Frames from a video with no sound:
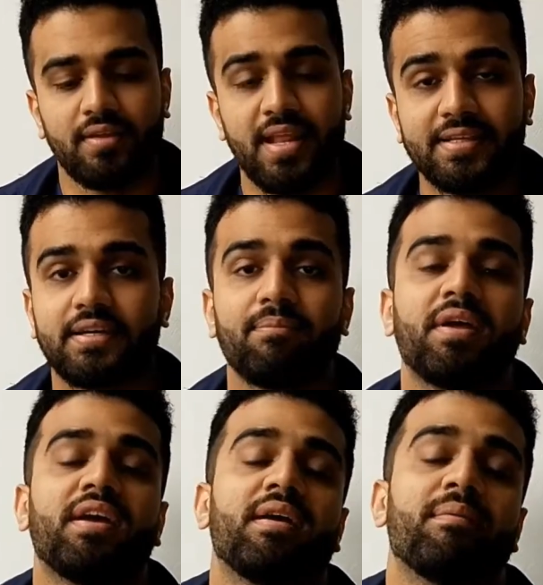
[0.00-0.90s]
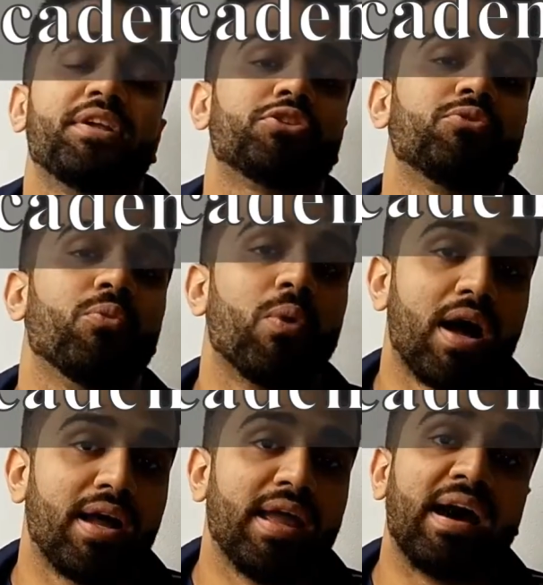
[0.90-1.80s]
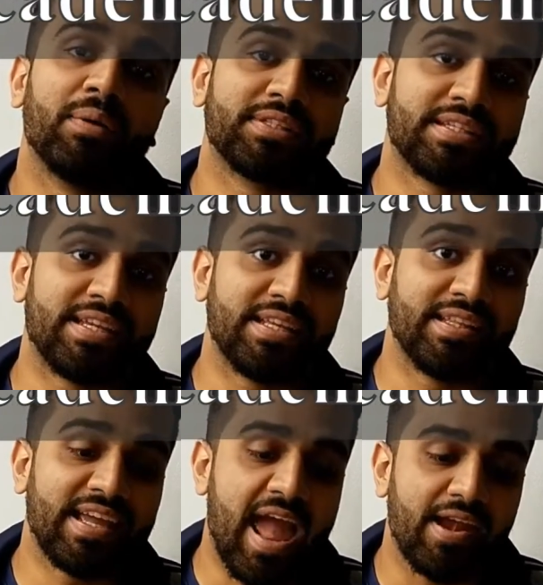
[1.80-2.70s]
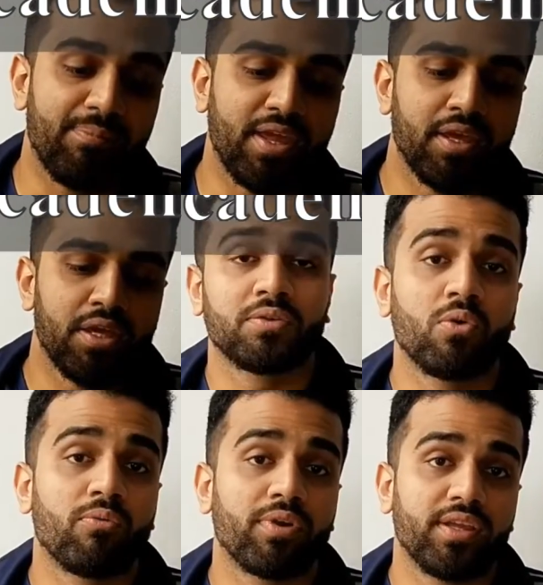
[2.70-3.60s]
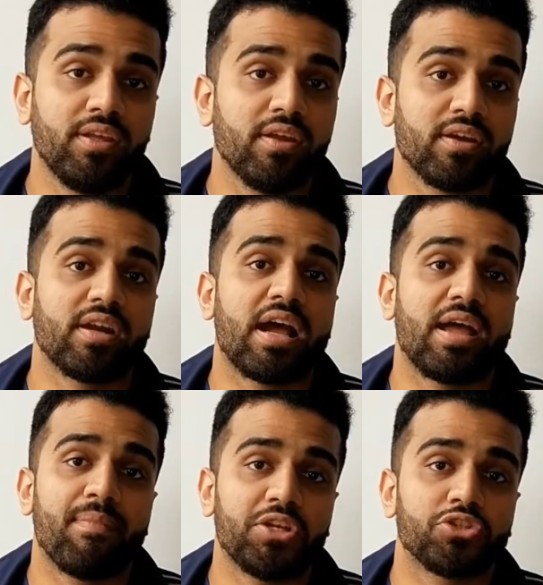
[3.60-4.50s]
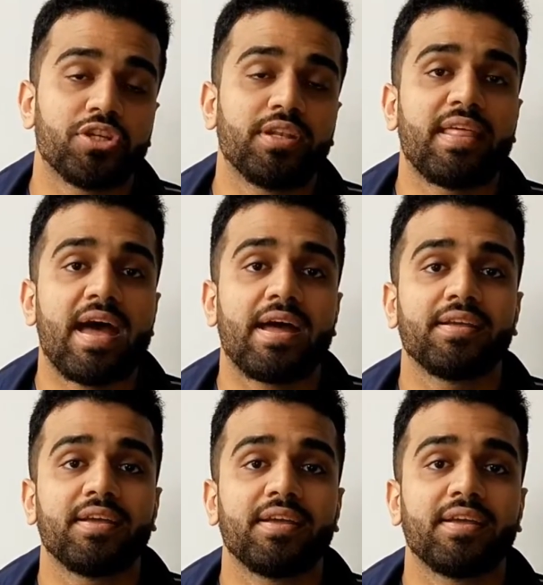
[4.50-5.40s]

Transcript: Next up, I mentioned why I was attending the academy. So over here, I mentioned that